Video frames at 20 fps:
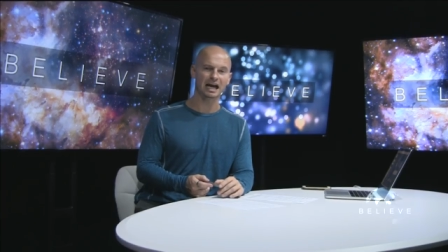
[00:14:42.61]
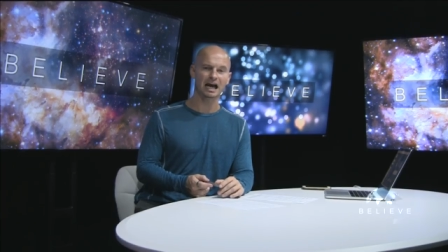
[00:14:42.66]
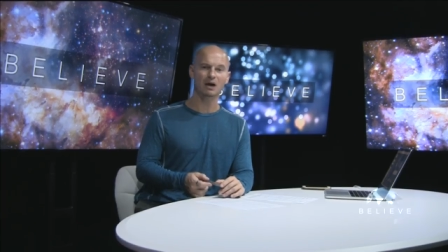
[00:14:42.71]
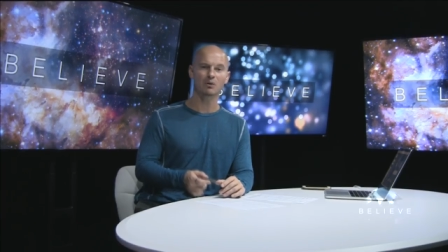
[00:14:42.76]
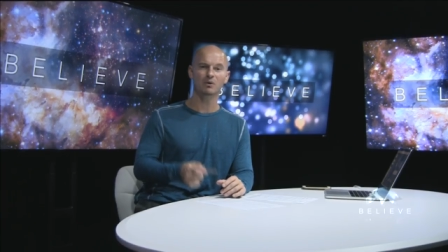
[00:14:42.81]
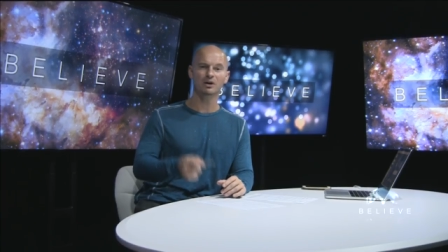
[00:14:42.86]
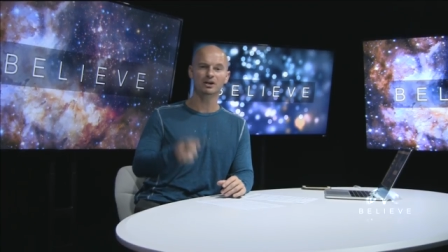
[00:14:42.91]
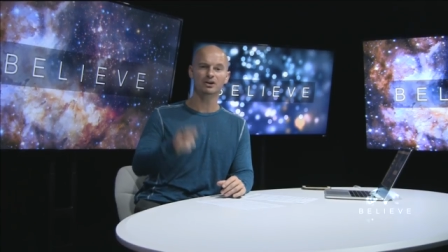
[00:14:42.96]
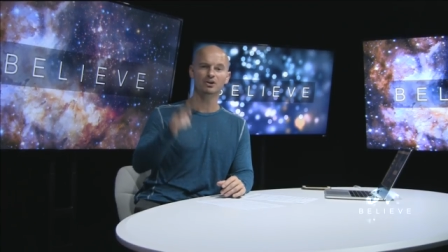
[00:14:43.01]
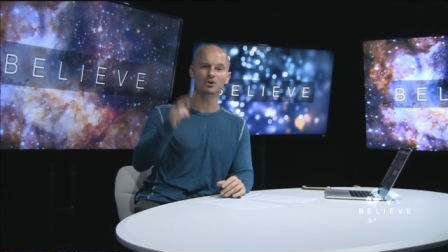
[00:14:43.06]
I
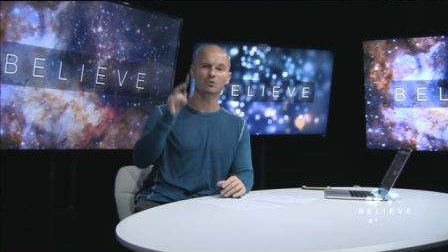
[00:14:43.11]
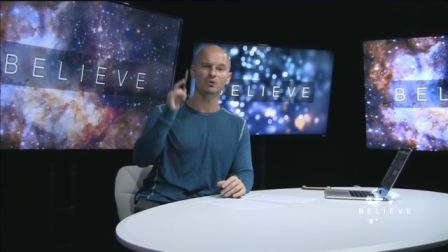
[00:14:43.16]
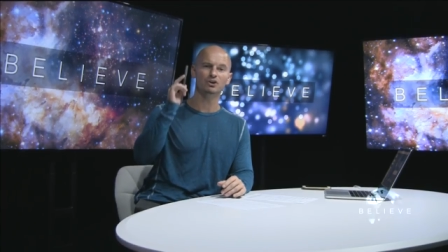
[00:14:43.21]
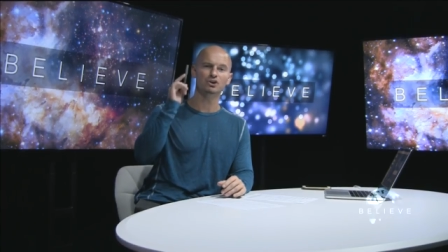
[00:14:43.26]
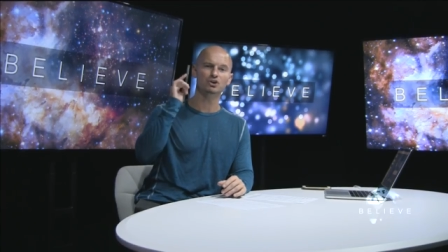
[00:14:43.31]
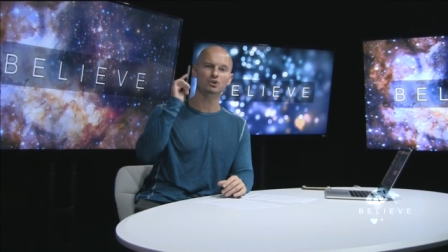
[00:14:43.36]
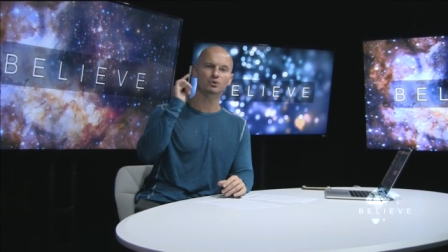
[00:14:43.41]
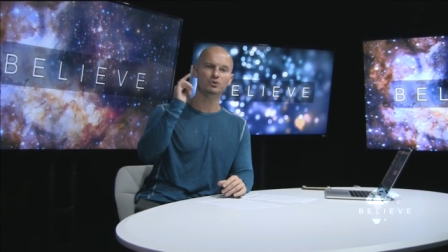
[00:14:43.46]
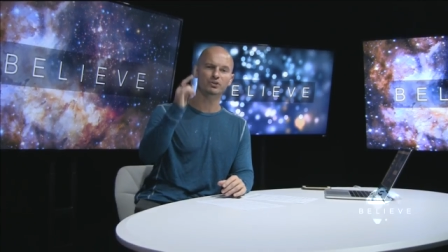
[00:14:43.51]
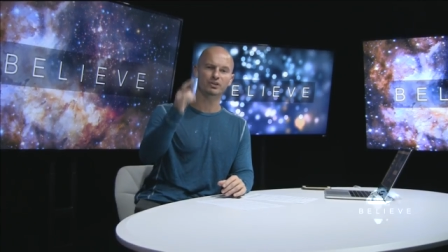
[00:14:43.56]
want to know what
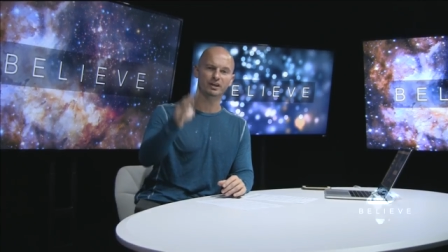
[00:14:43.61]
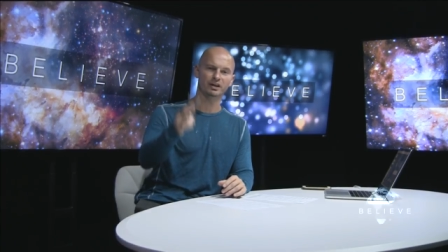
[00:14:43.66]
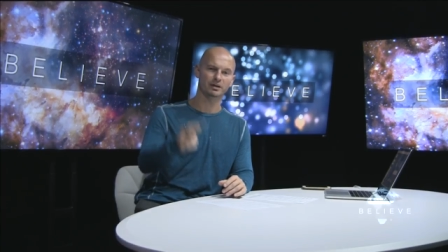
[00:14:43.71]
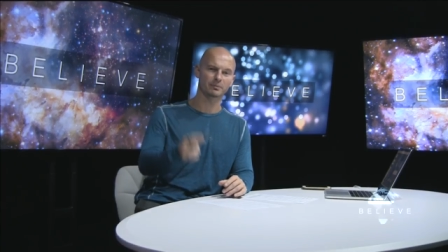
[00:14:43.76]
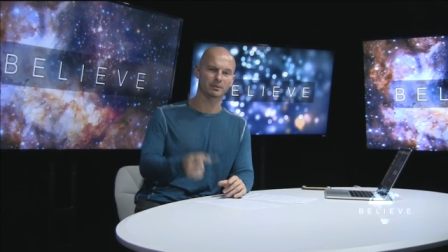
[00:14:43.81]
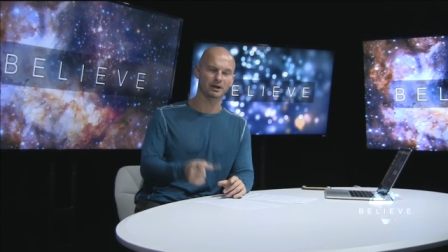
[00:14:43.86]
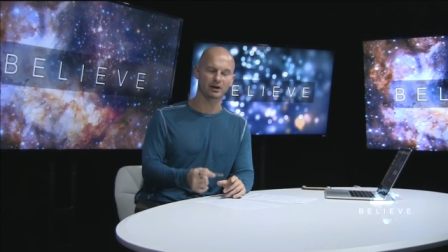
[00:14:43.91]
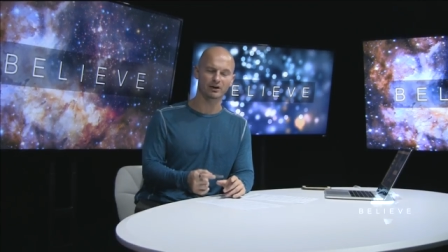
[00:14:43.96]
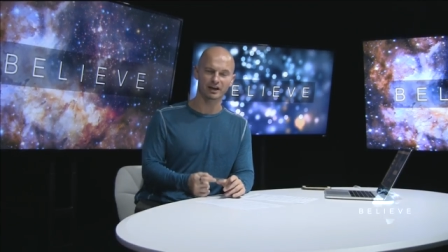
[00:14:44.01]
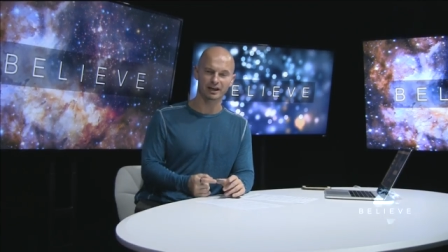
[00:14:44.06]
you think
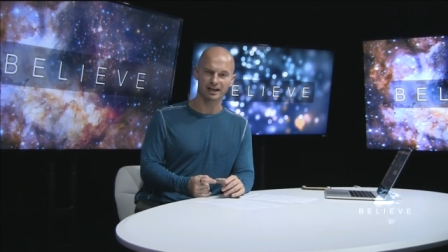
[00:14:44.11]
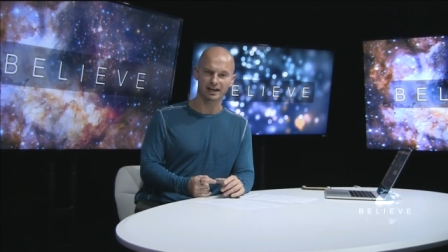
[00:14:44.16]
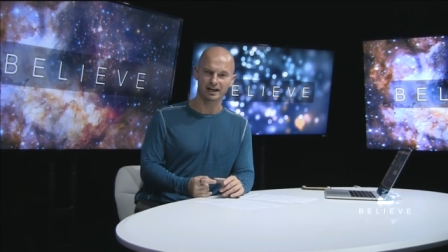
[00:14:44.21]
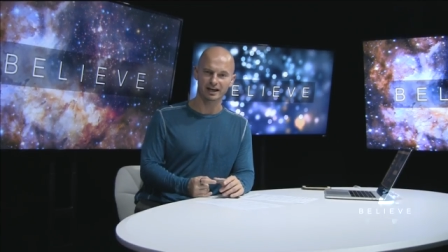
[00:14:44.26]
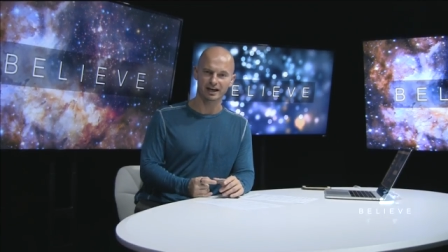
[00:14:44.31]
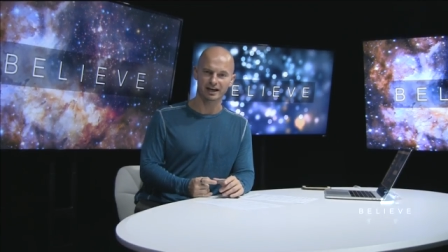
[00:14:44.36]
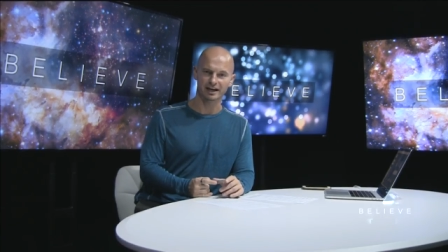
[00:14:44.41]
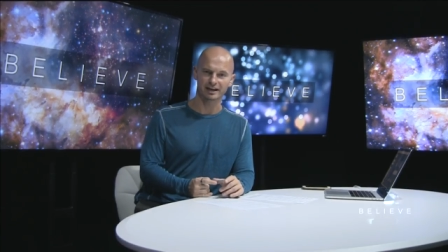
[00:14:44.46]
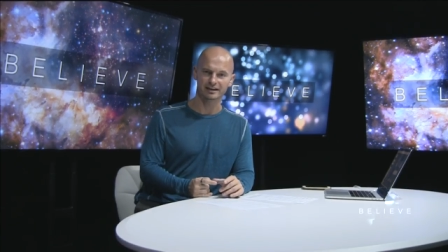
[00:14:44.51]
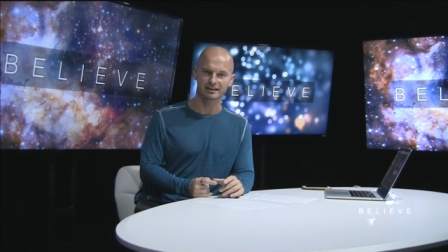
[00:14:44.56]
about
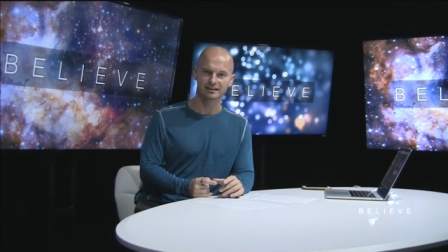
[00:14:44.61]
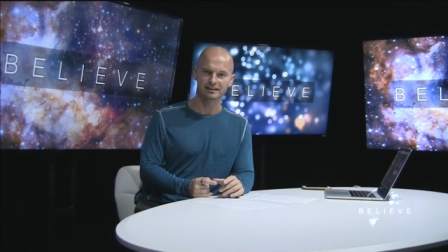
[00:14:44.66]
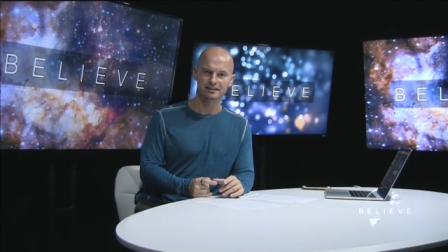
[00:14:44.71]
AI.